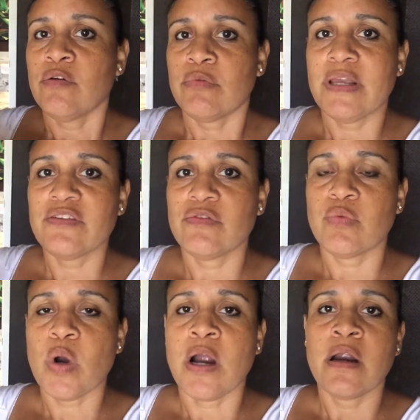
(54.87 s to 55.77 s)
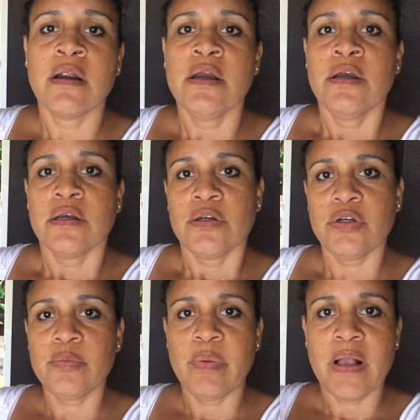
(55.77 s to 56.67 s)
reservoir
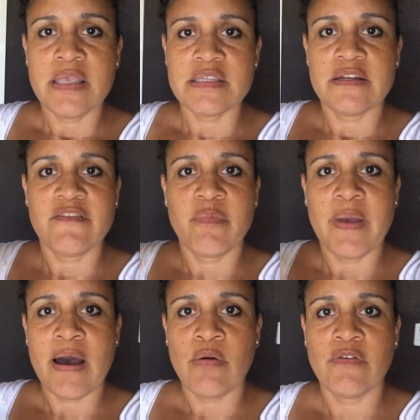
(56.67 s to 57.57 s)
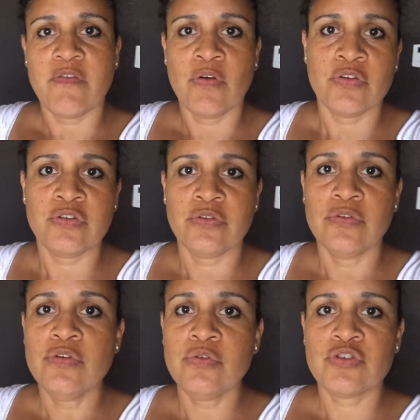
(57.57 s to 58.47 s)
good, positive, powerful
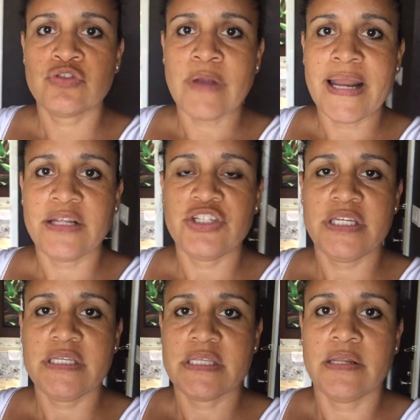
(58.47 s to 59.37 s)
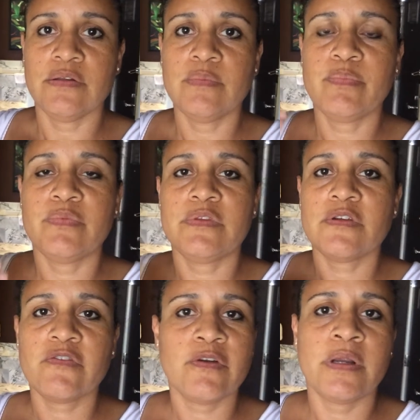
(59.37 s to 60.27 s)
new strategies and
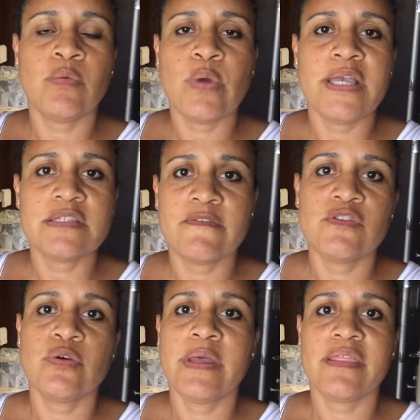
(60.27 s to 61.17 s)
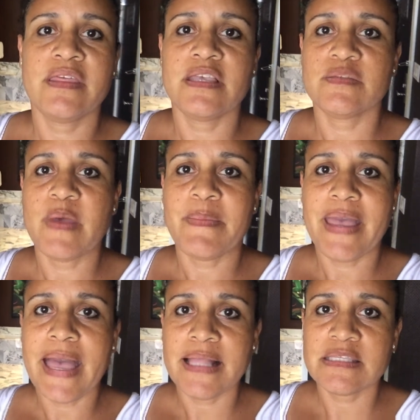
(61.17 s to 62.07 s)
different ways of doing things,
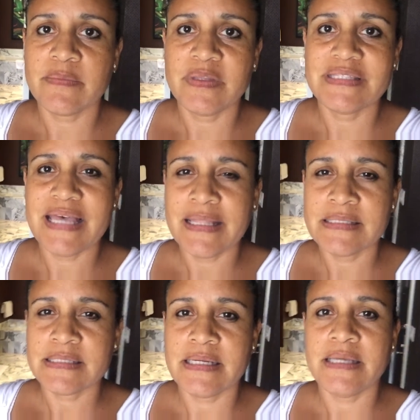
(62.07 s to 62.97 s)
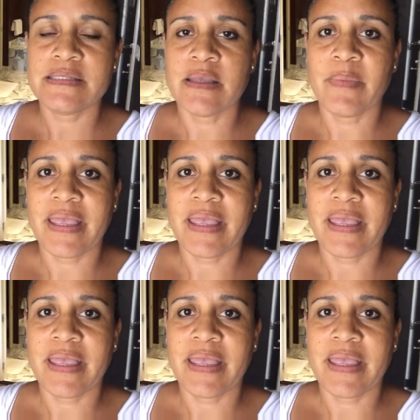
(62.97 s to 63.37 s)
maybe add some intensity, some